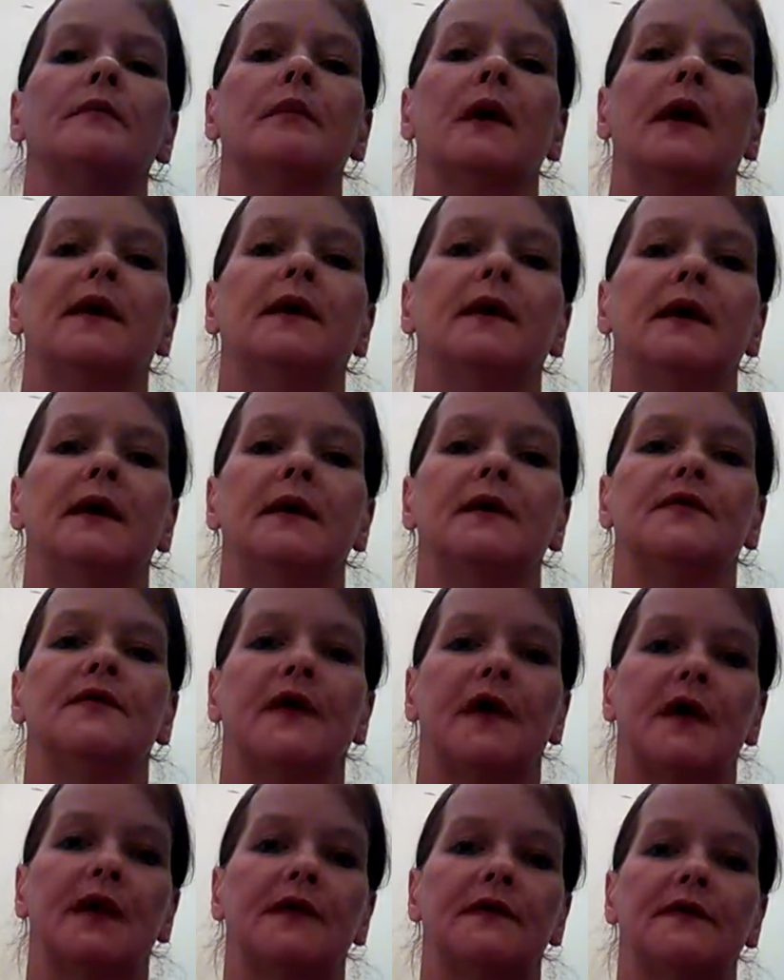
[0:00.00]
my kids
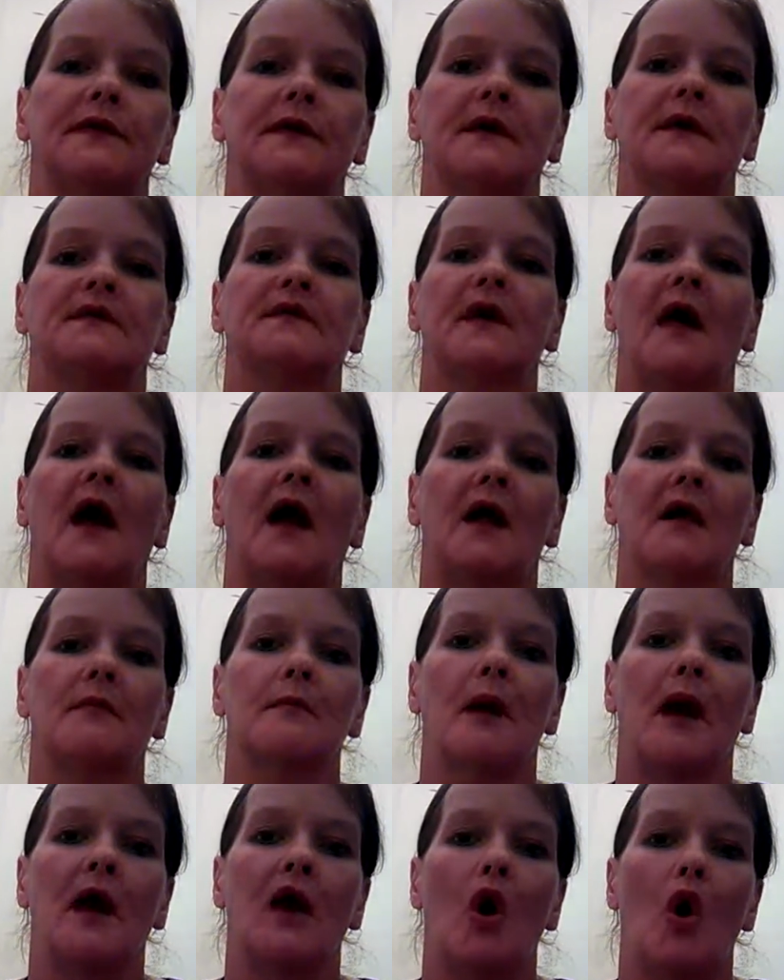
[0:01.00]
out of 6 out of
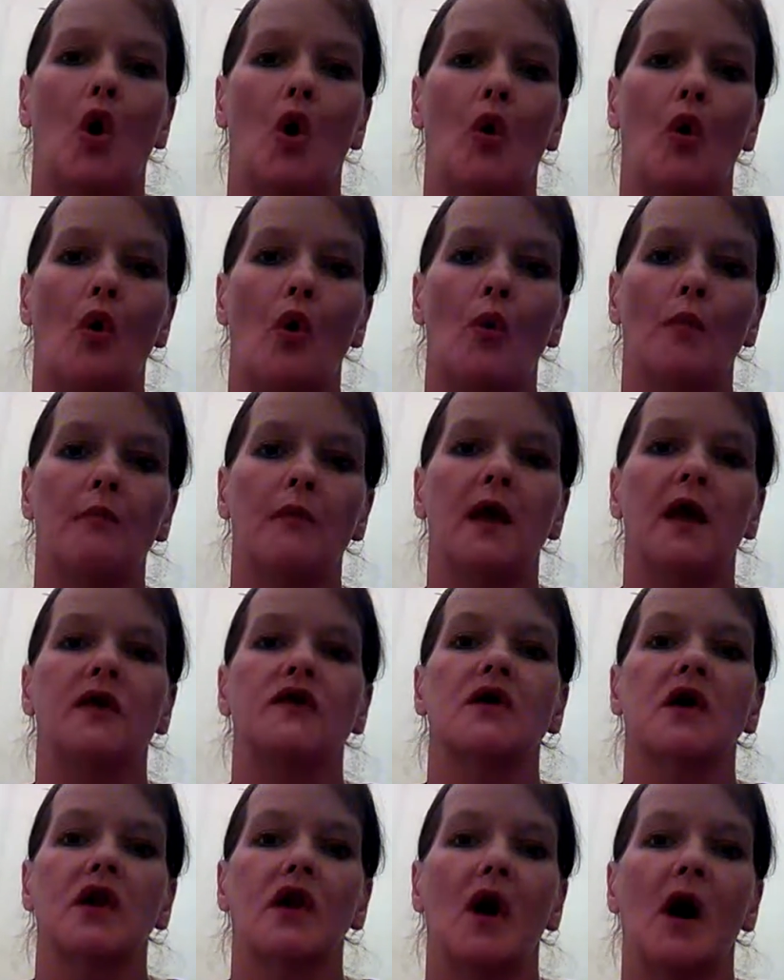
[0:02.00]
my home, and
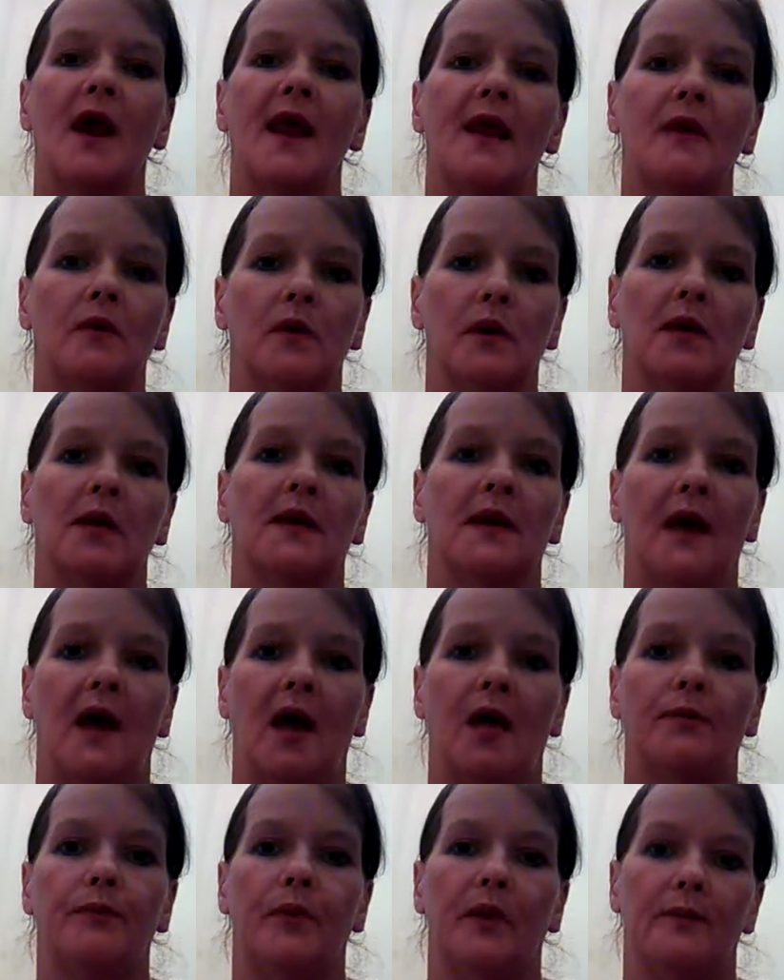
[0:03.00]
you're not really
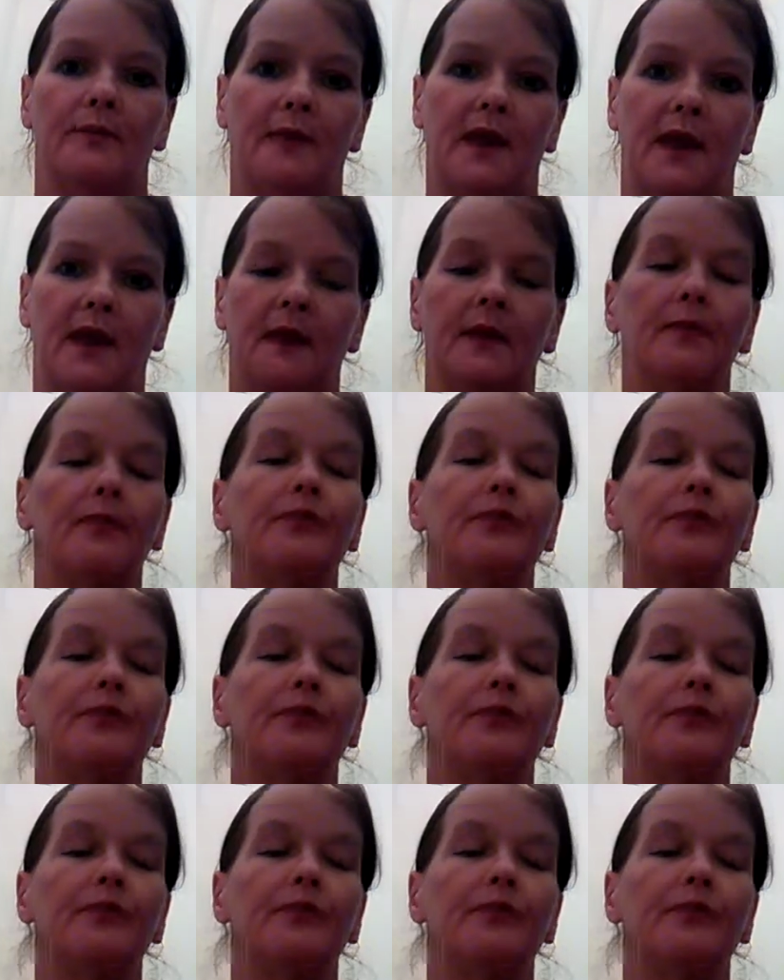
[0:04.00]
helping me.